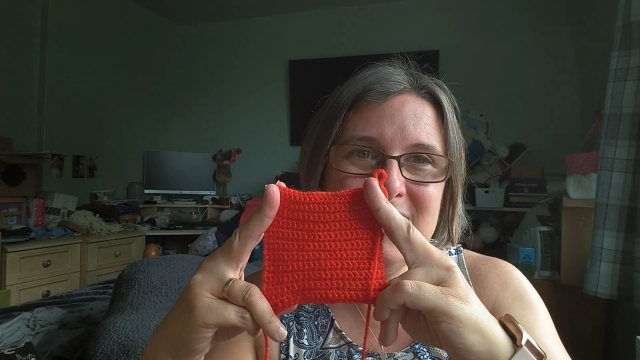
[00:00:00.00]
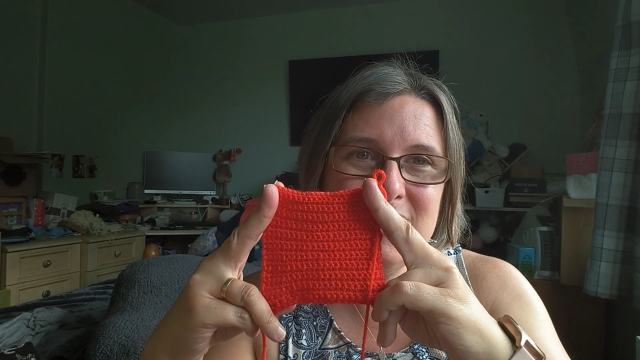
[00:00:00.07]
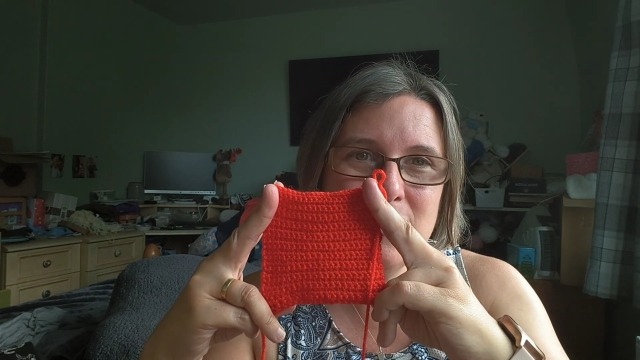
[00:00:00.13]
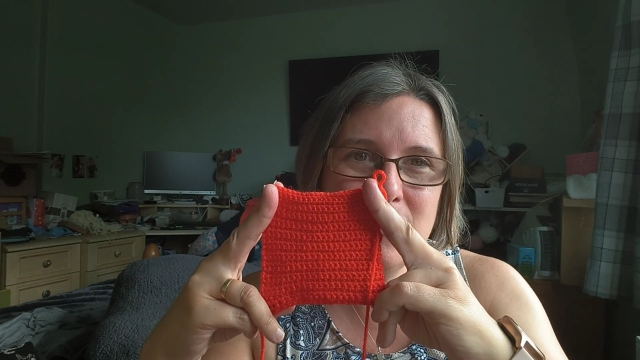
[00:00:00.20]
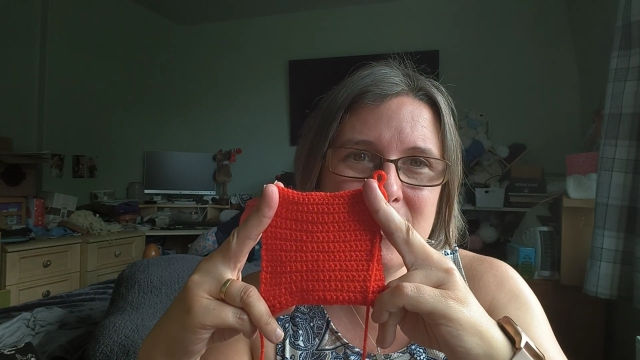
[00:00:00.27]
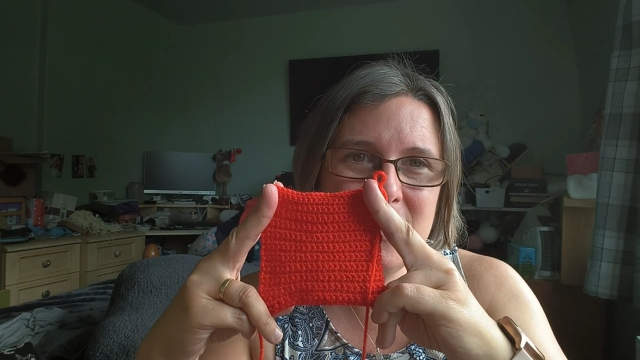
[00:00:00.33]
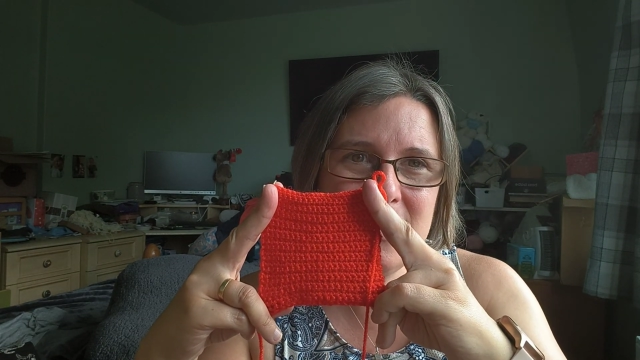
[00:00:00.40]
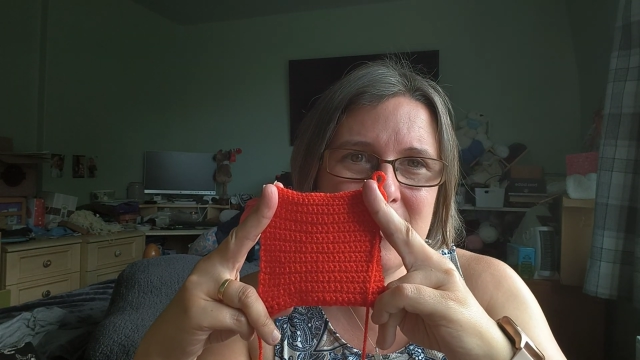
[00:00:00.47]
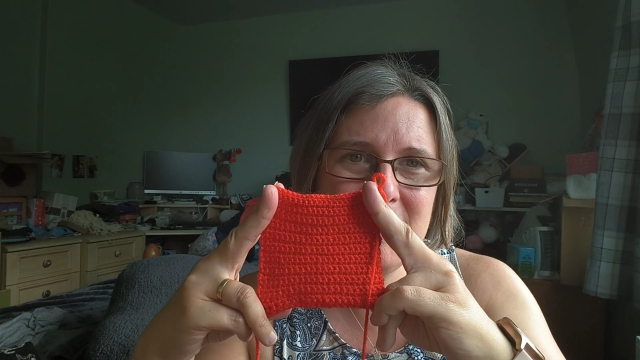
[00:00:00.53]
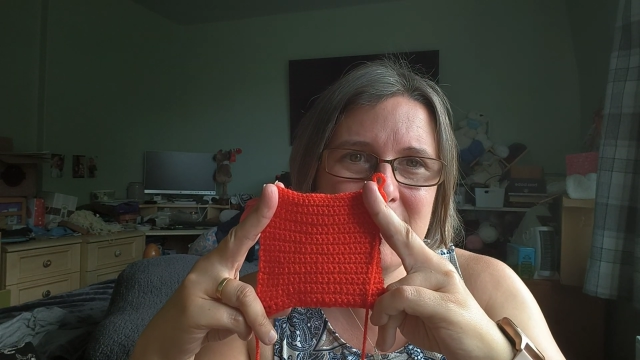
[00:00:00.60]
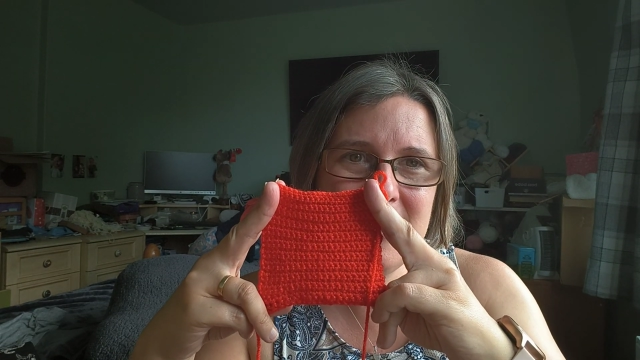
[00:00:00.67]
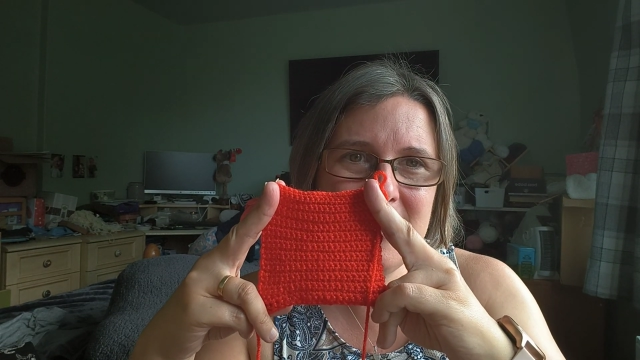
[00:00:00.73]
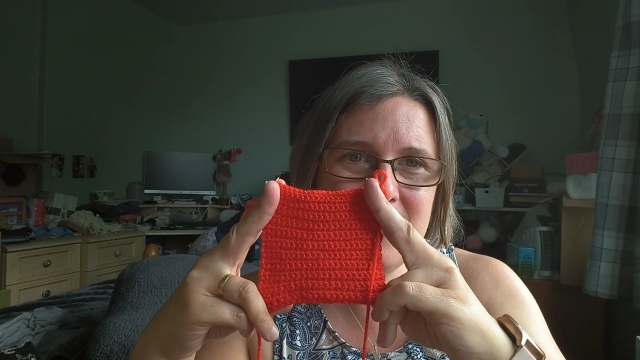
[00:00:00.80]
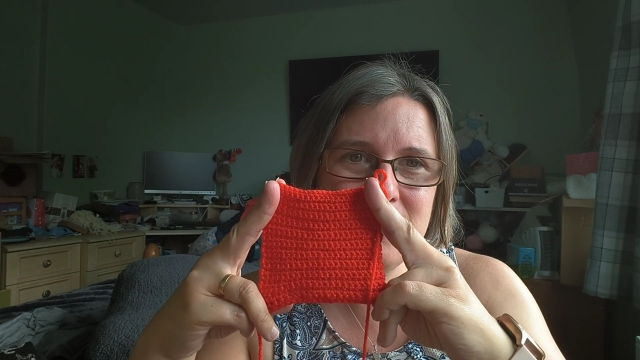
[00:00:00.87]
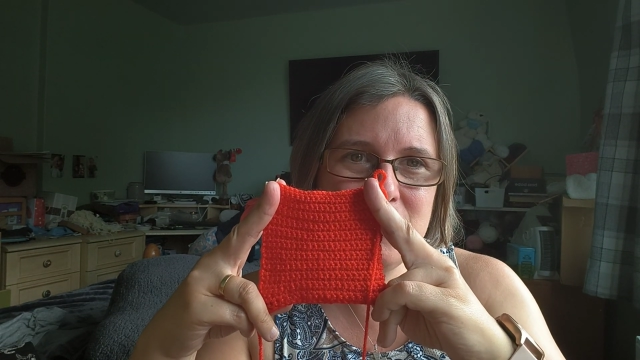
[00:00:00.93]
so I think I'm
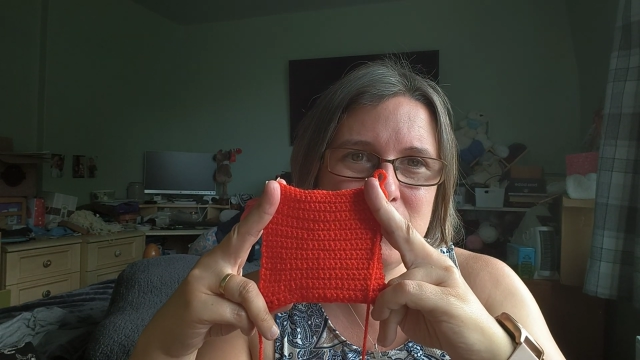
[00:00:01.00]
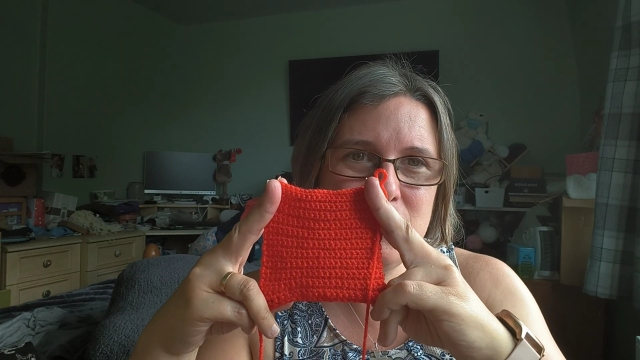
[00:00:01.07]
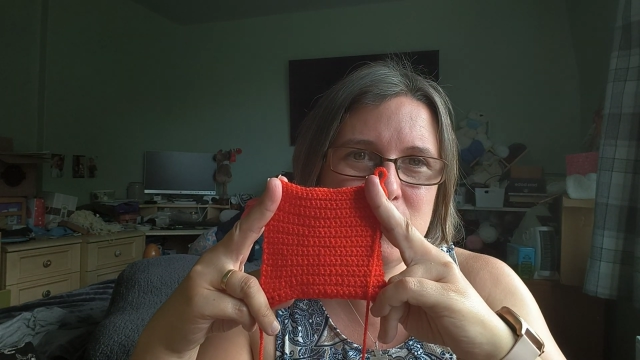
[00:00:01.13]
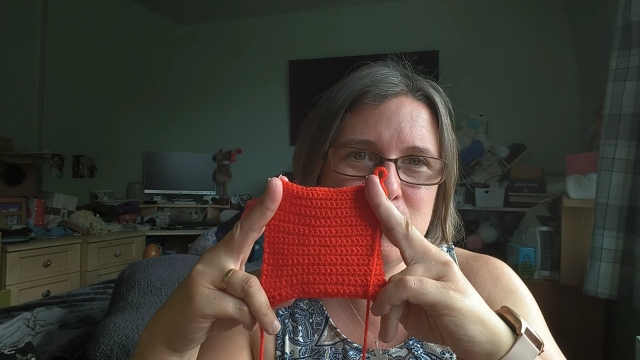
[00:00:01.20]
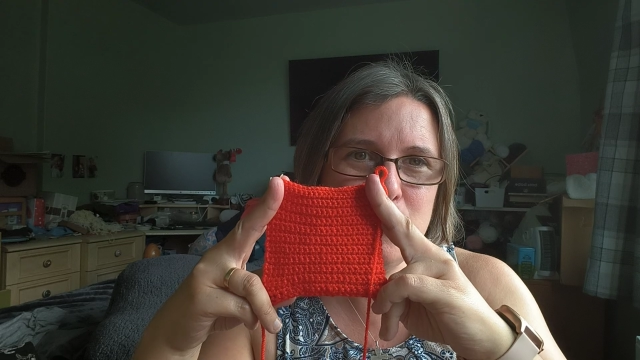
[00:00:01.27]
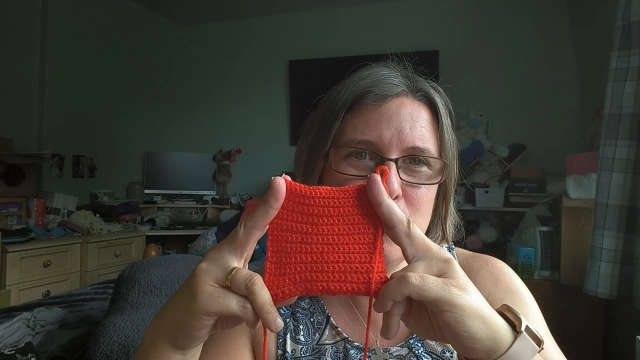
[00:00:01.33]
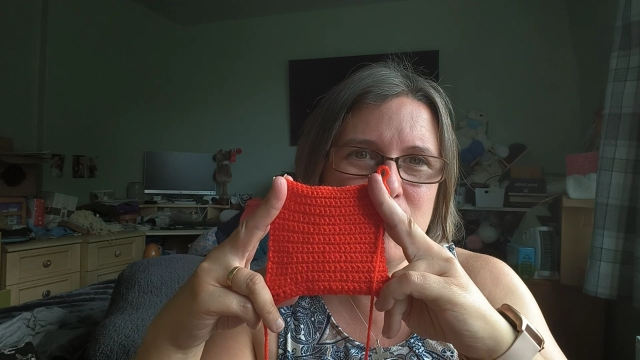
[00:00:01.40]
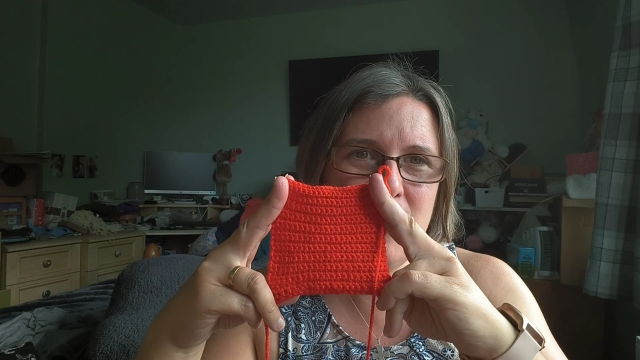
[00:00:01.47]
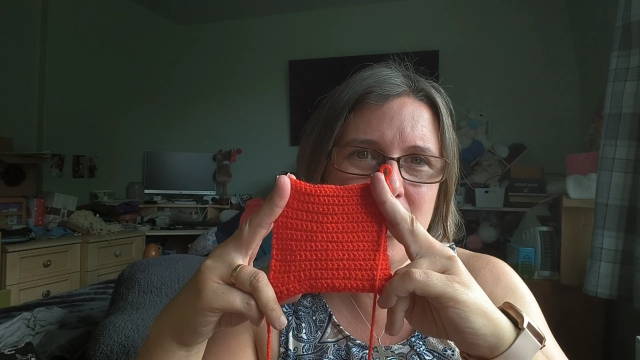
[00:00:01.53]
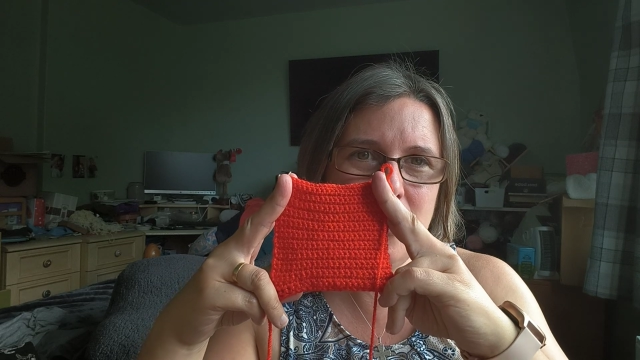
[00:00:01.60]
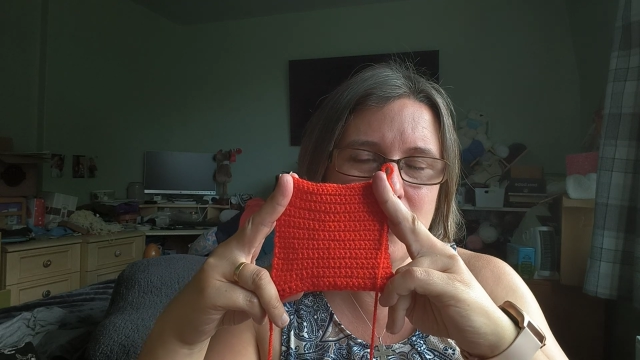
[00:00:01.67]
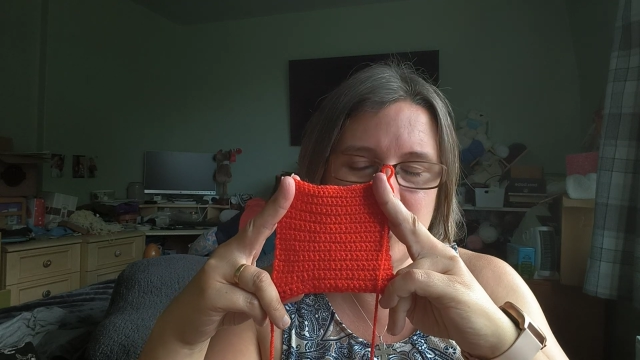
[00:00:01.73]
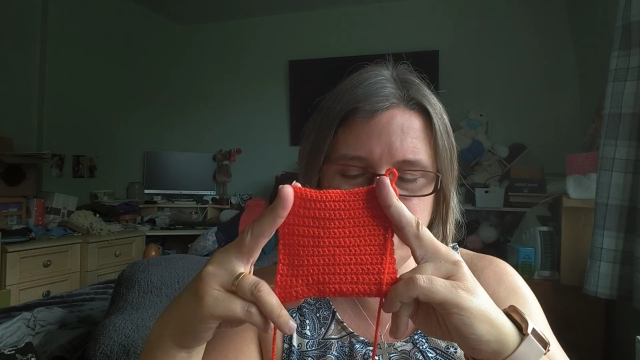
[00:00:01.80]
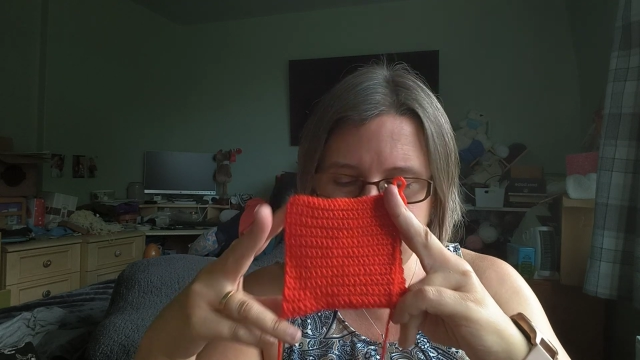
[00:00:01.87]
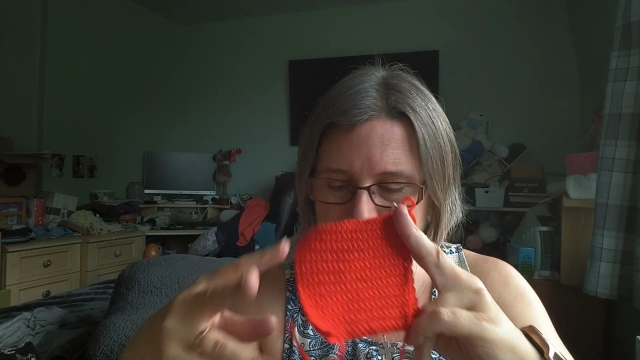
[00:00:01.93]
going to have to do some more
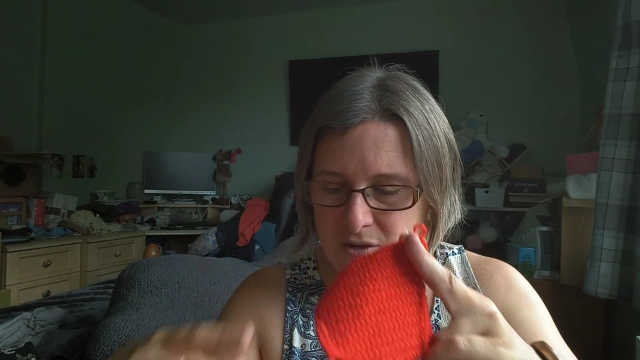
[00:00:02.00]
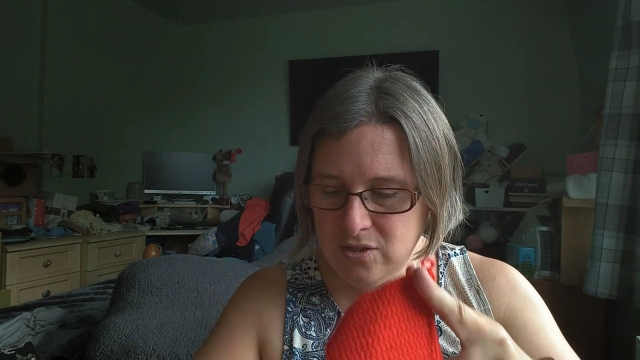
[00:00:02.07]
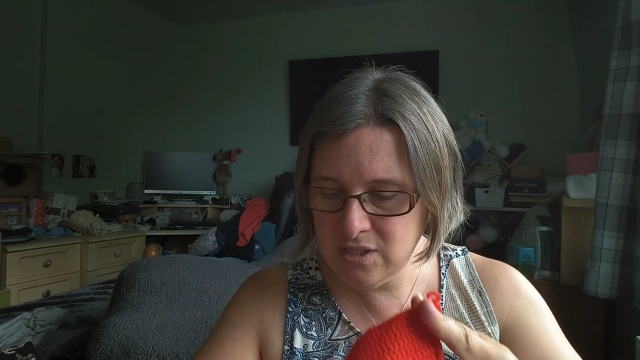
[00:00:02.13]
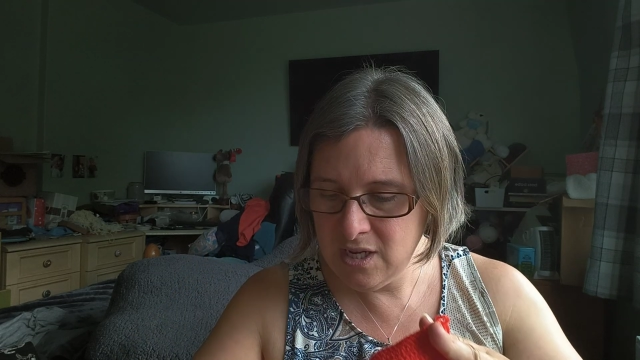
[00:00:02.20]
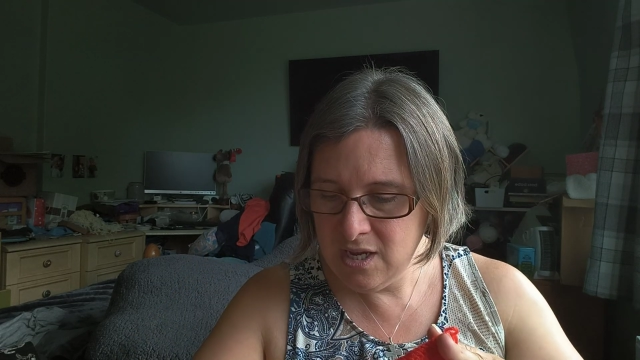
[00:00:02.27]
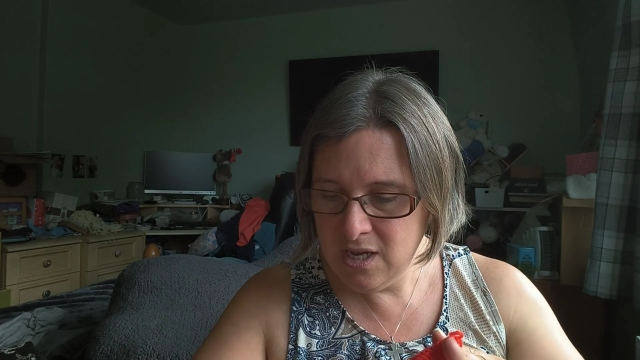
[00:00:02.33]
rows, because